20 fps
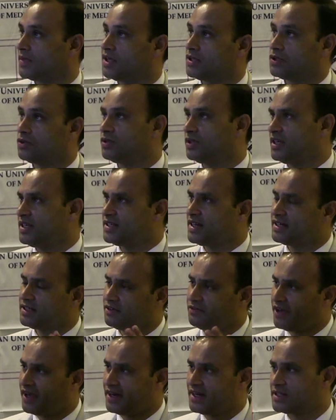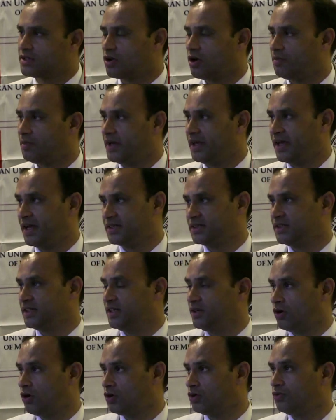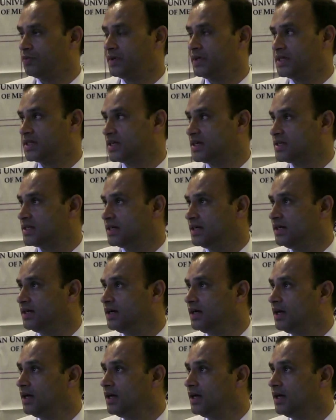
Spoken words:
So, these are the various complications, need not to be discussed here.